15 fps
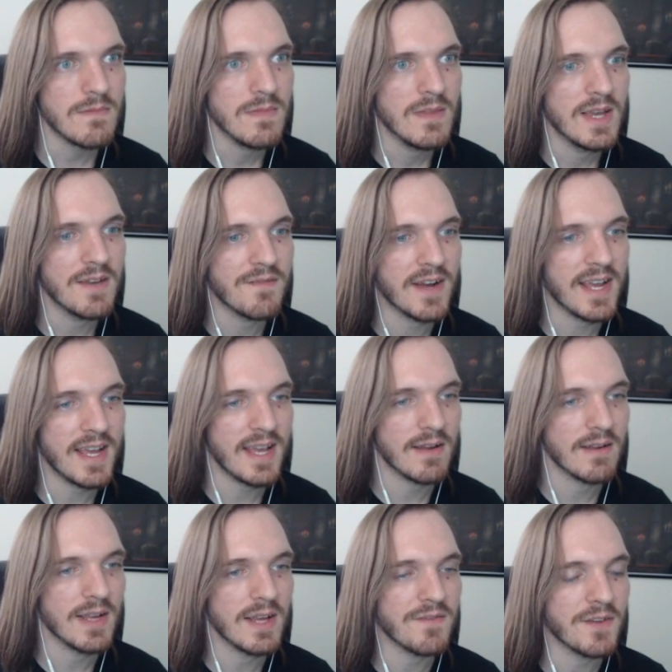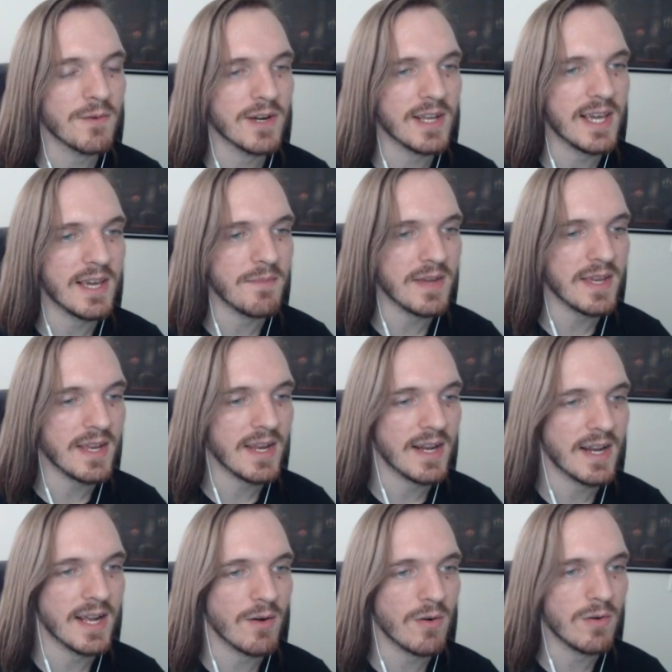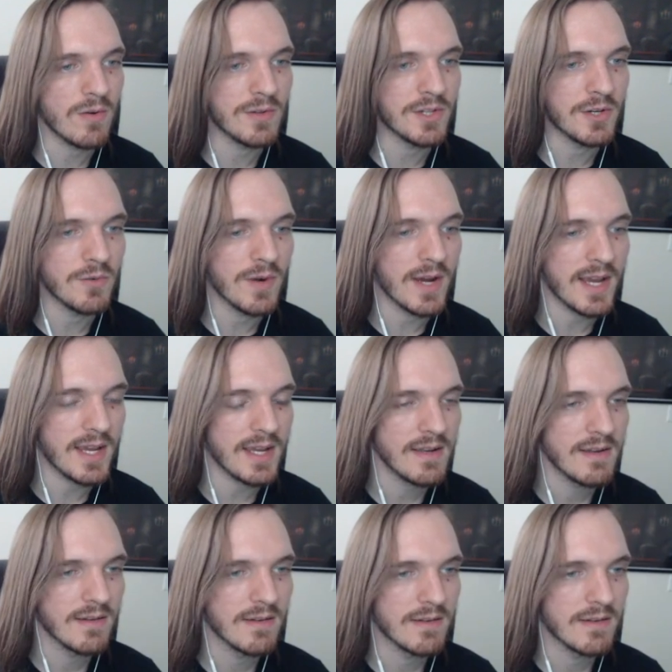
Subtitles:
if you were to hit me and I hold away,